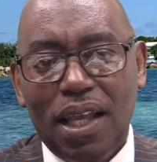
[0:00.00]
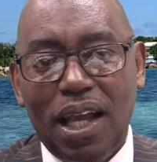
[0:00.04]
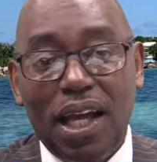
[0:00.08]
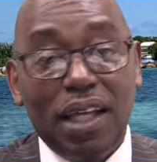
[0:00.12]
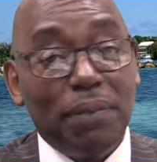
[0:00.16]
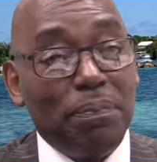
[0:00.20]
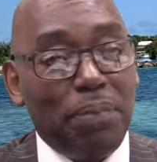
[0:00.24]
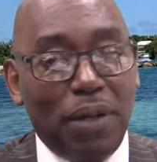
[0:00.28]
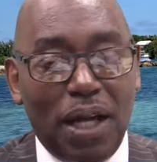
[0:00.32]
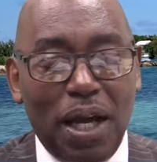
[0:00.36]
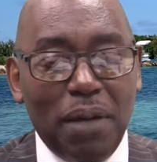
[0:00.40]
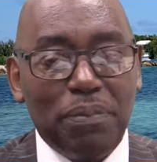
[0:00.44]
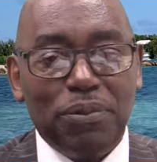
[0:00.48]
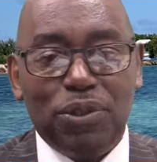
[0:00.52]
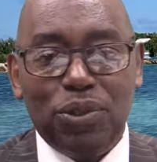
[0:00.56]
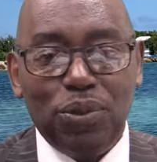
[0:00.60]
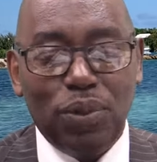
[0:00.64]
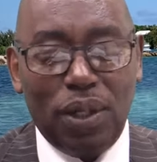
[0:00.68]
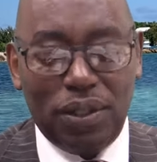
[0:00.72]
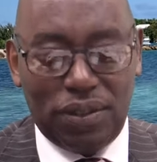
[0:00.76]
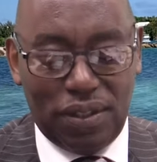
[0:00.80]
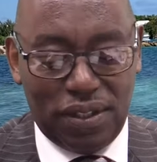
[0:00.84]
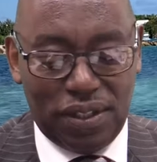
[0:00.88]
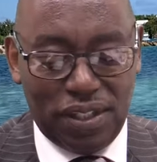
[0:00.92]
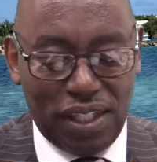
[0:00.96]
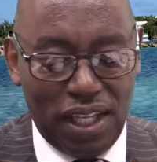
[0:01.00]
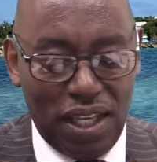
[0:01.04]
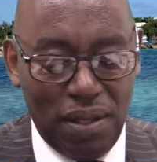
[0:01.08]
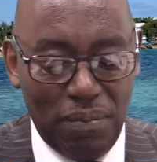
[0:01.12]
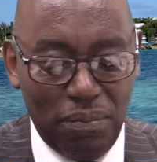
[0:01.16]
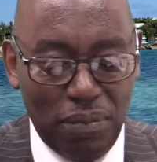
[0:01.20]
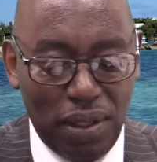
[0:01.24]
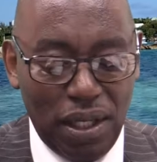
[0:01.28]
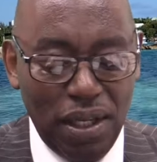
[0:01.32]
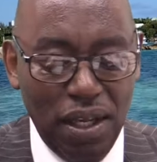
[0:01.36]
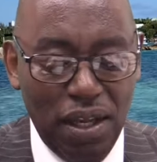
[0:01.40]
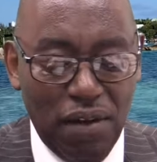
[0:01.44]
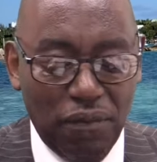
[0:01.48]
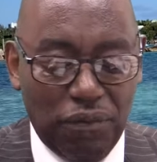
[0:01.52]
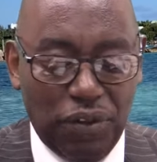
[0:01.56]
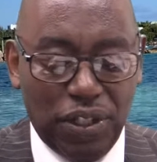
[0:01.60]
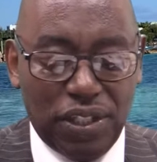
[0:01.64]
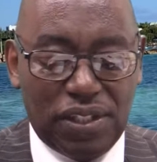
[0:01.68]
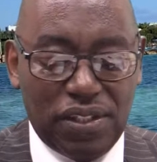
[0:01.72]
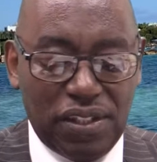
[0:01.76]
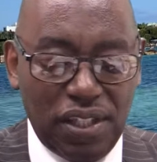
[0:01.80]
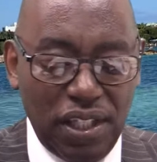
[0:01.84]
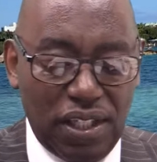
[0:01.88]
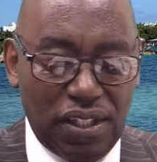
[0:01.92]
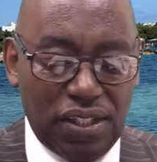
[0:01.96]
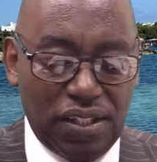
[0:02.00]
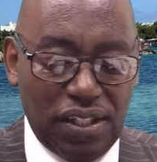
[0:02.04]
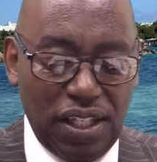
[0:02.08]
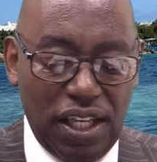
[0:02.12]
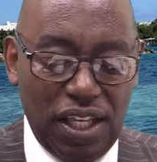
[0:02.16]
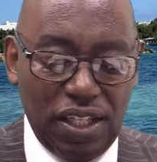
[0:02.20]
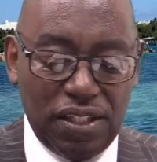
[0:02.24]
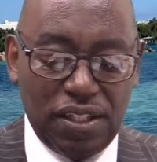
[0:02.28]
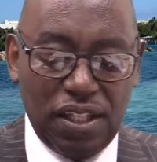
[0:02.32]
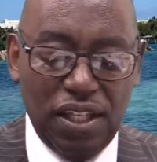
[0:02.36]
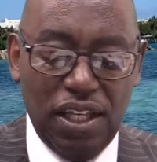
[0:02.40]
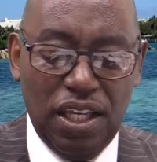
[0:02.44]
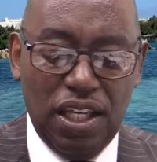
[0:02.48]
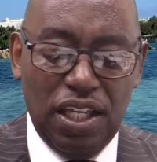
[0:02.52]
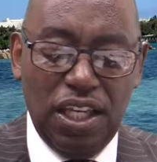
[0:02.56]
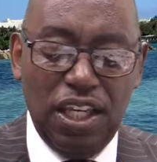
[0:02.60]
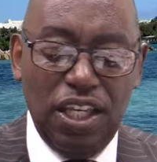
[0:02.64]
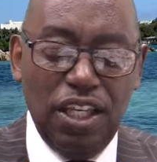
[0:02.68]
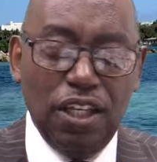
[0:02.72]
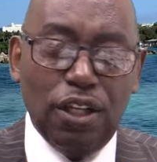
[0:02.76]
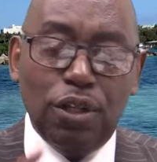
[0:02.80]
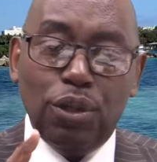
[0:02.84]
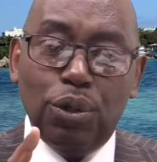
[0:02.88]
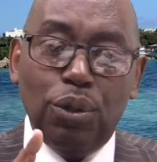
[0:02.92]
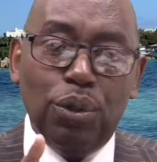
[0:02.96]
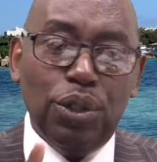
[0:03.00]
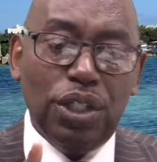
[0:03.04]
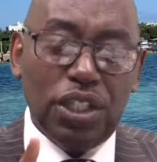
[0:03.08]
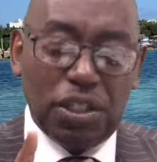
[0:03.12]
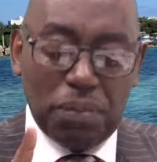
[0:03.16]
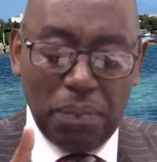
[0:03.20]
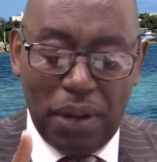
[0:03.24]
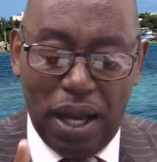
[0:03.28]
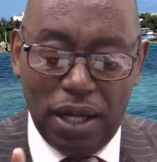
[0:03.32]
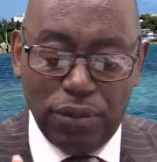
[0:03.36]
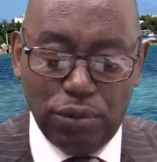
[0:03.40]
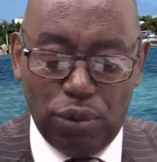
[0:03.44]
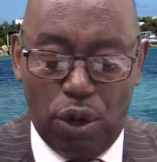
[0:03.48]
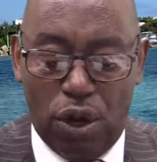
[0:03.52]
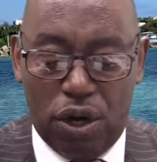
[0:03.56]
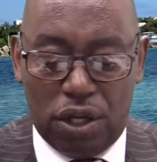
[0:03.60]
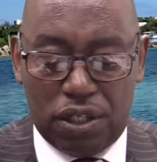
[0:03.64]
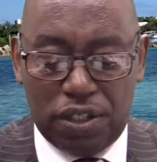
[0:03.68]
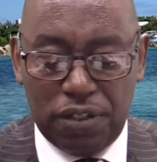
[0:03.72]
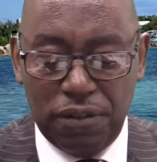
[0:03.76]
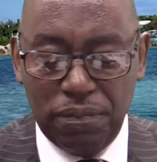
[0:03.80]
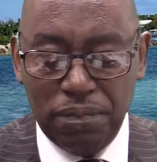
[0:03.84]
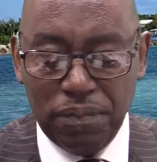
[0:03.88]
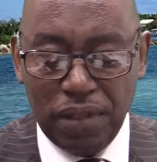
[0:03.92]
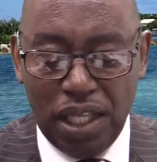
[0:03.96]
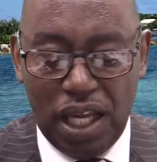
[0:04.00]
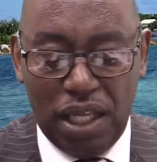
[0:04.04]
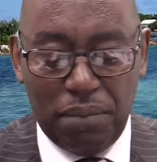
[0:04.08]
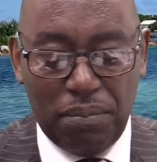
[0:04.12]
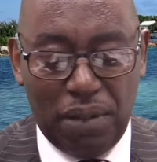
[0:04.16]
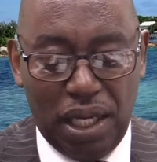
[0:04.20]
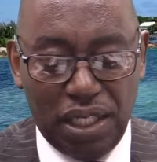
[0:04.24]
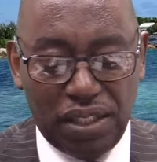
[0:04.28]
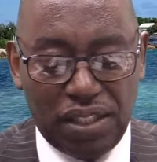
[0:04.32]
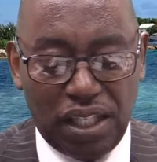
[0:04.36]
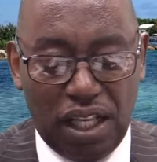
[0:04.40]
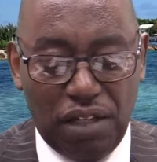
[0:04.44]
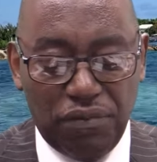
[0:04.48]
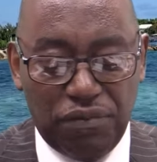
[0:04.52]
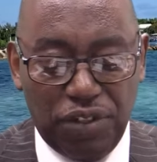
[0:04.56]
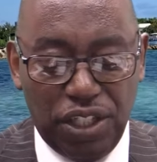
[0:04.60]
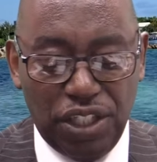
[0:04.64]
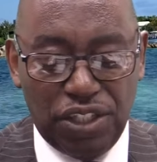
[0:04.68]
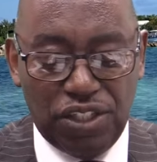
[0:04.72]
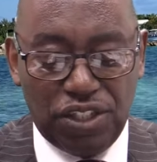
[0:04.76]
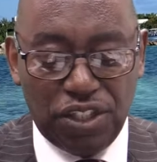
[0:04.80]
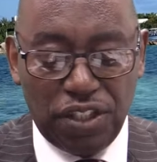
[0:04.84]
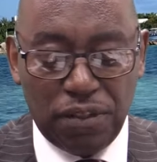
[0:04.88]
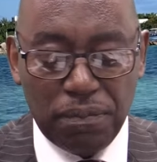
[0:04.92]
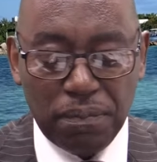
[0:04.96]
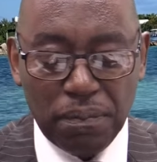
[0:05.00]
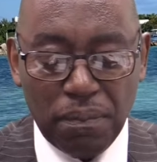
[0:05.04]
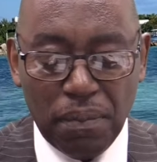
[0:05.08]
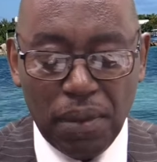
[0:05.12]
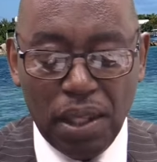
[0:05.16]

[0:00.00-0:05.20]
And perhaps you are the same way. Verse 6 says, He alone is my rock and my salvation.